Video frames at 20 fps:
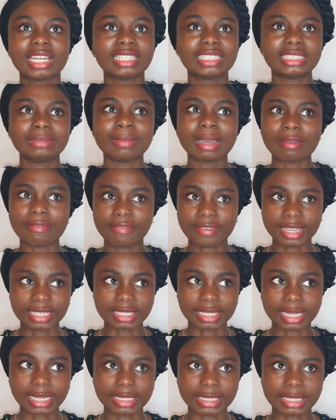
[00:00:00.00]
did my first
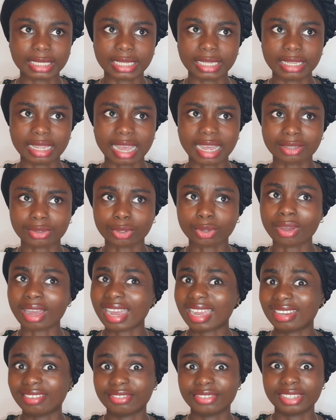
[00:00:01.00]
essay, I thought
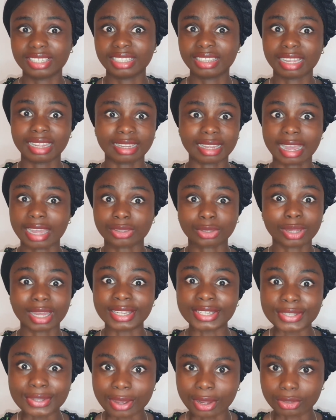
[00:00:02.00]
I
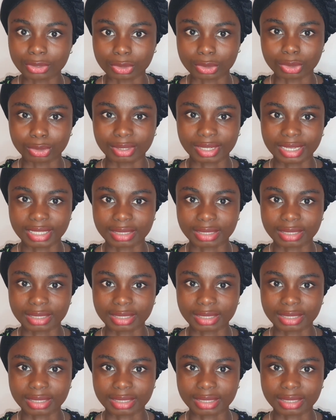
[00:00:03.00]
knew how to do it,